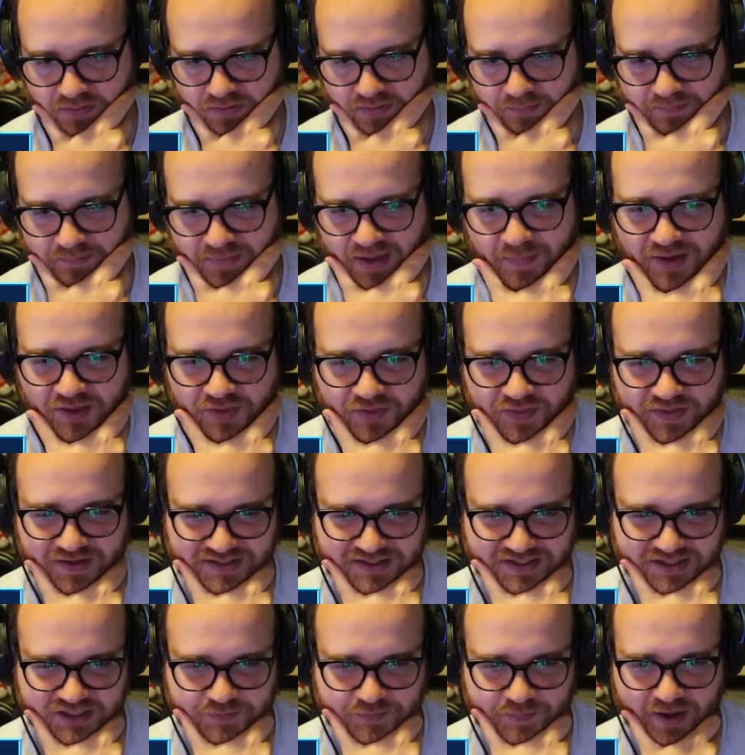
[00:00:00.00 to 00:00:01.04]
Maybe
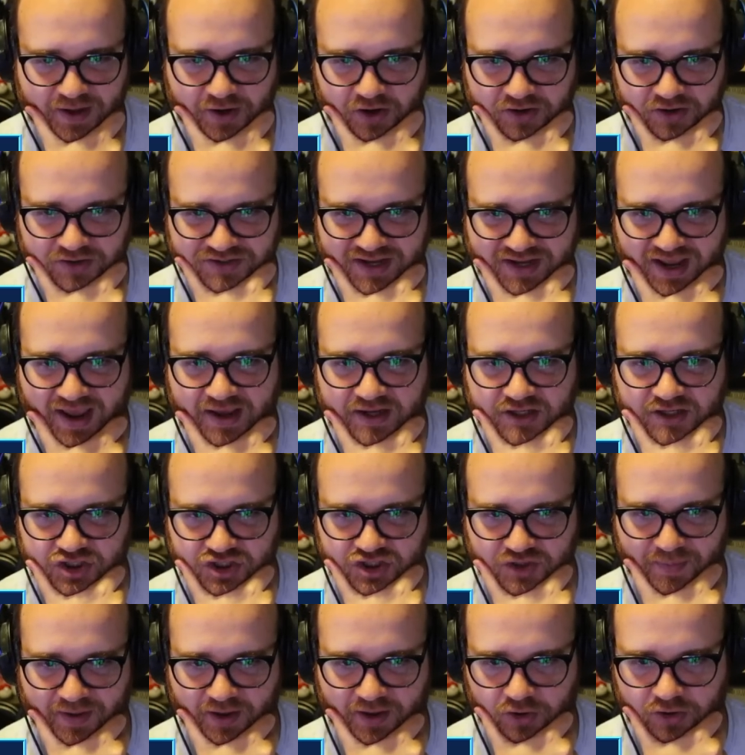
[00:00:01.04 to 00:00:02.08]
this is better to hedge
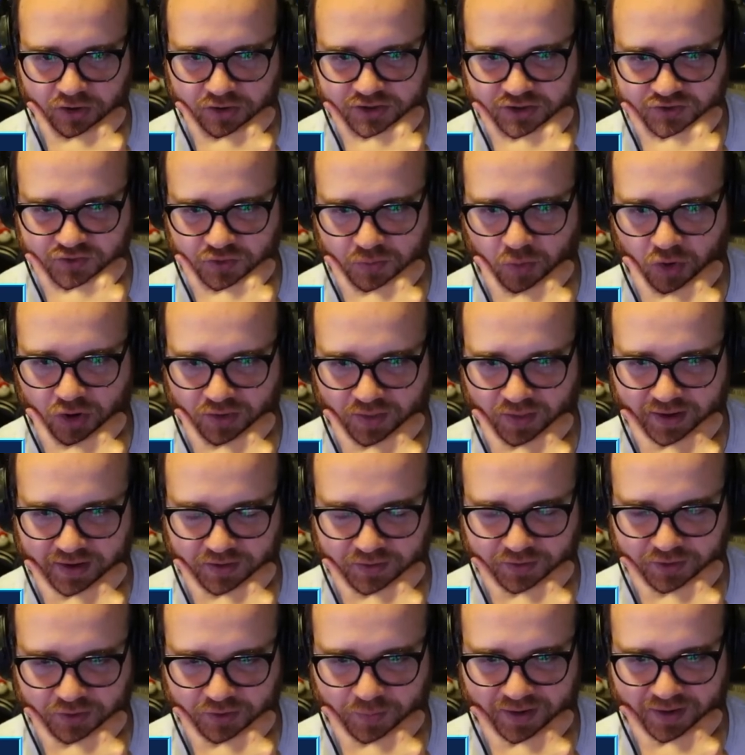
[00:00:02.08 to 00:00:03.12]
the middle, because we're more
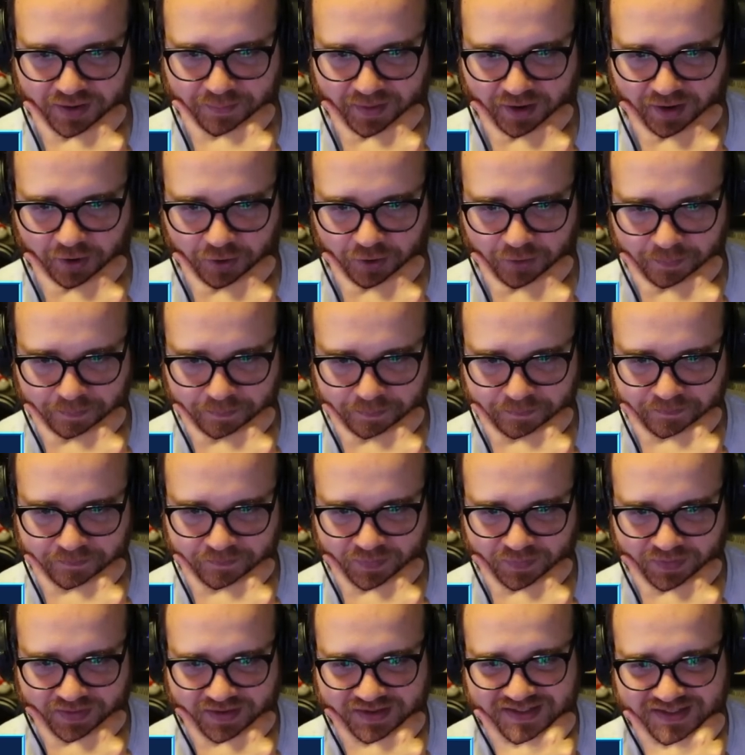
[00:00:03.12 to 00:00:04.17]
likely to win middle.
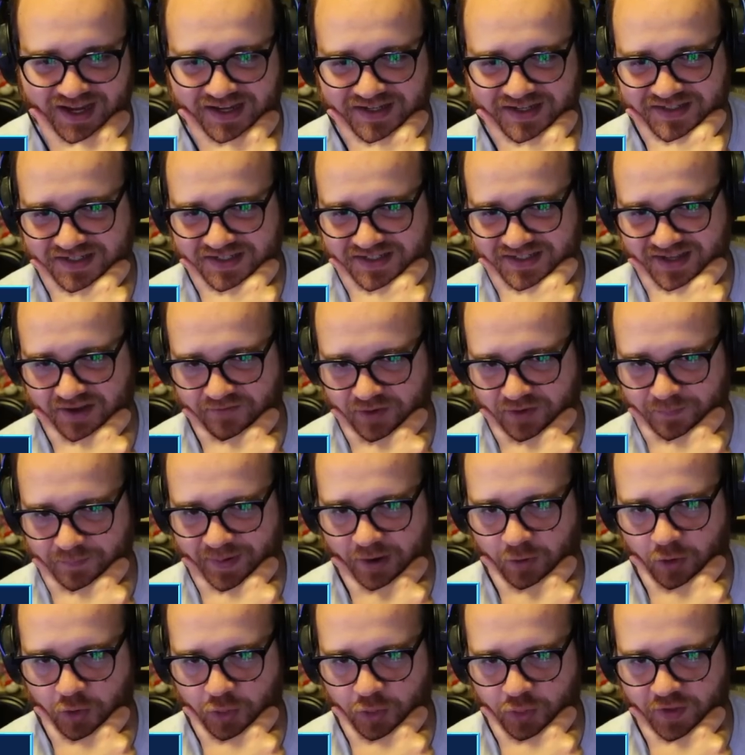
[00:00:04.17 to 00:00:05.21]
This adds a 7
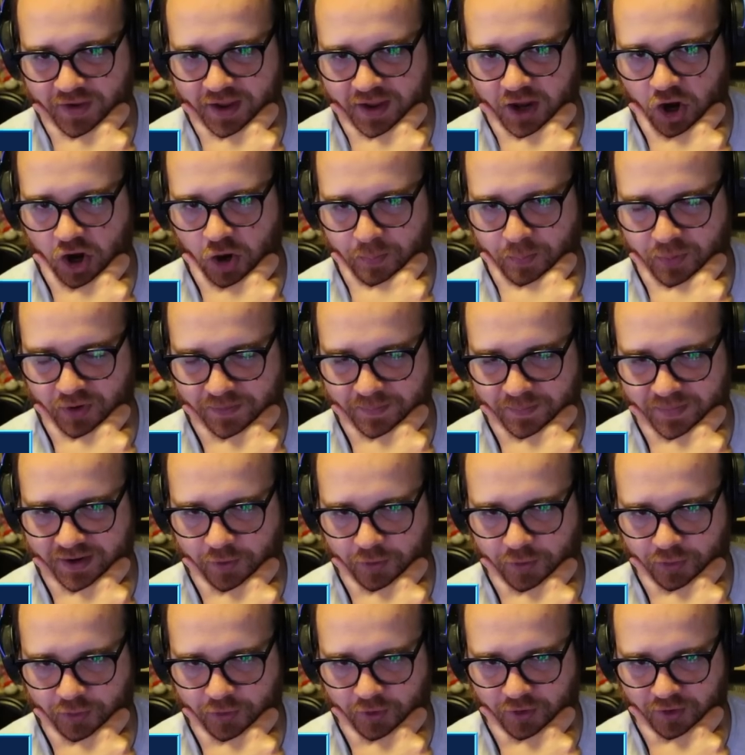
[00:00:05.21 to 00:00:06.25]
power thing here, putting me to
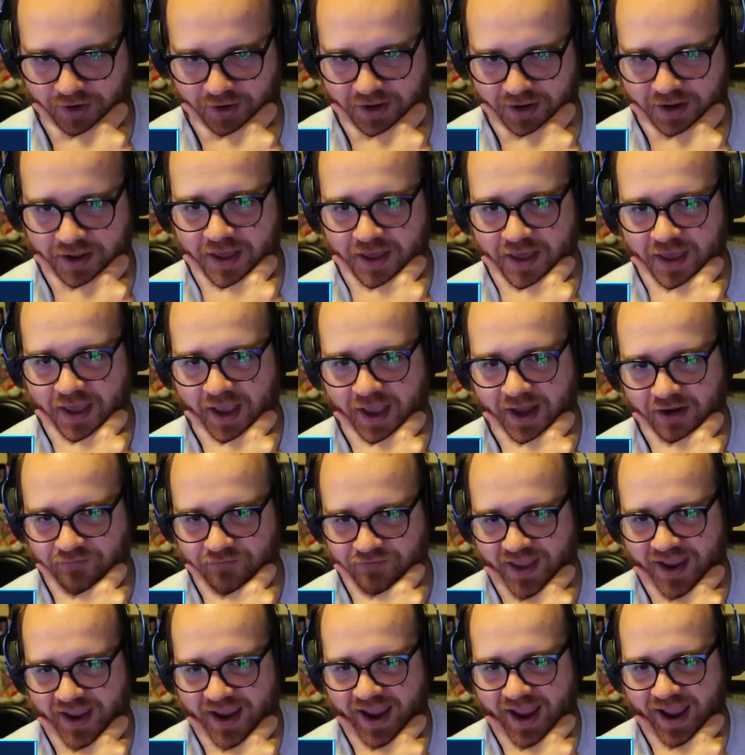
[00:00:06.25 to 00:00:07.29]
30. And if
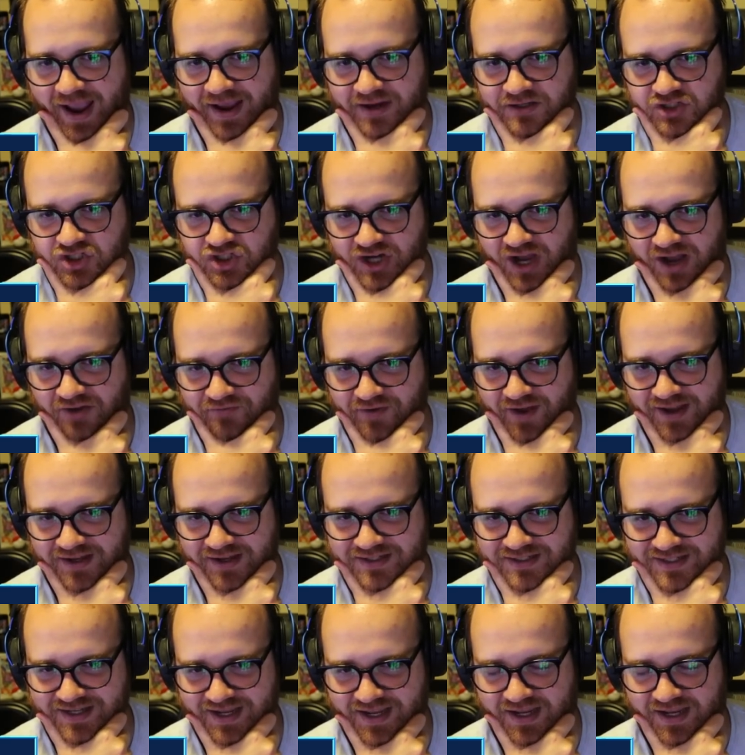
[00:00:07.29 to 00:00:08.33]
they add
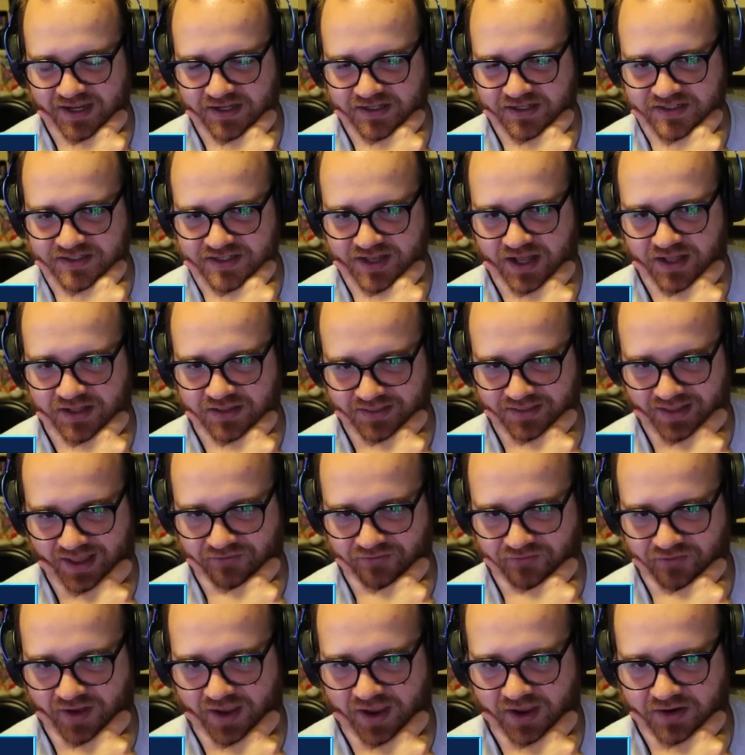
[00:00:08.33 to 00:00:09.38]
Chavez is
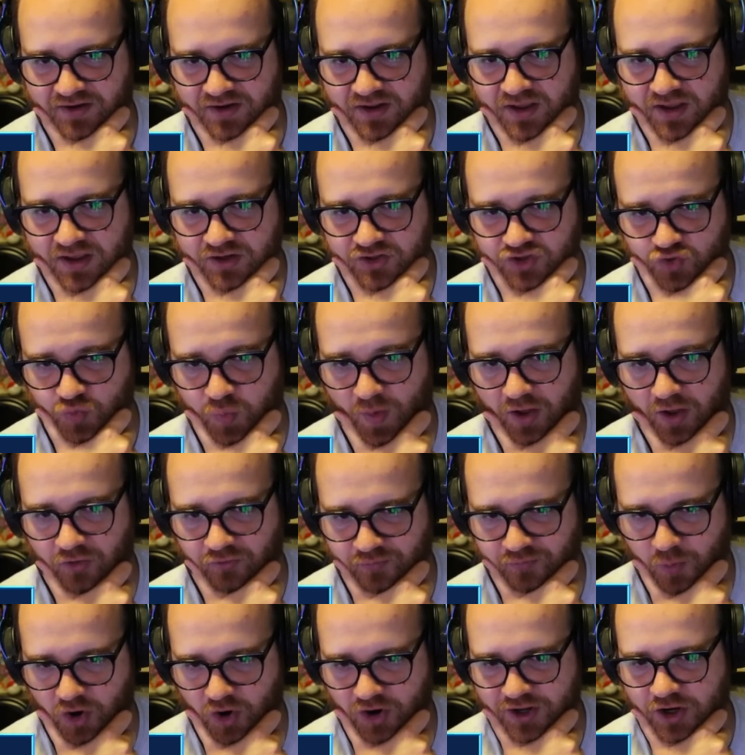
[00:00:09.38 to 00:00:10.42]
11,
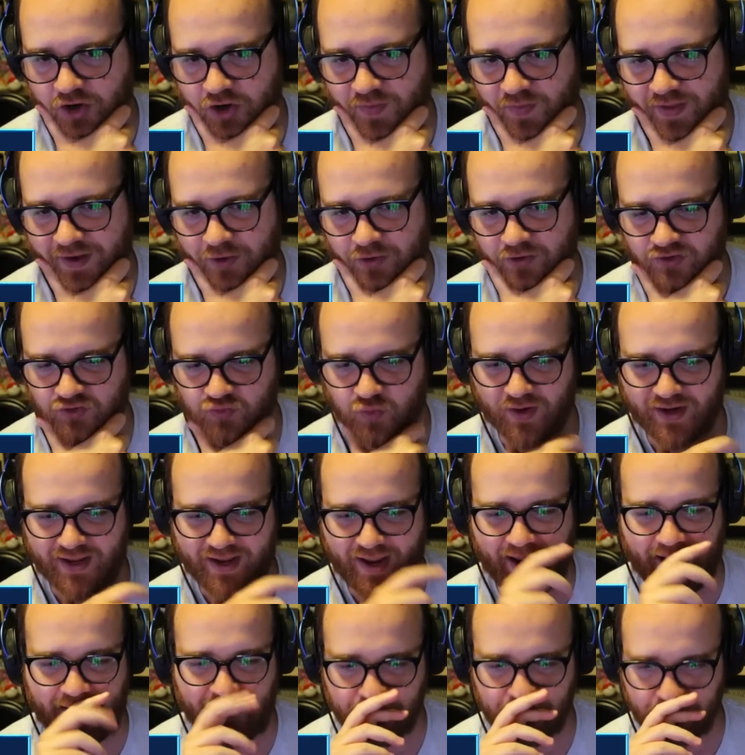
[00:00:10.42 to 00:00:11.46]
12 more here, they go to
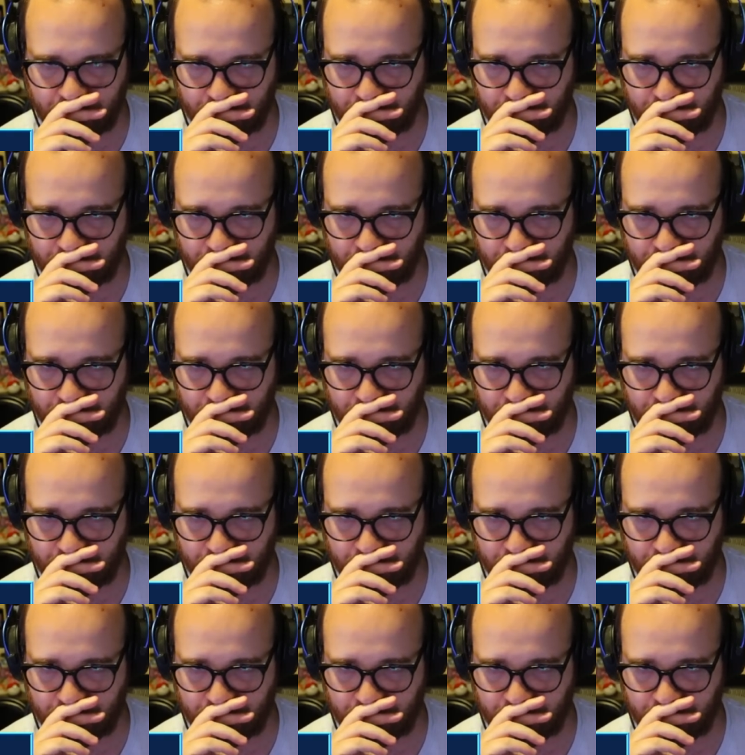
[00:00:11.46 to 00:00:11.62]
28.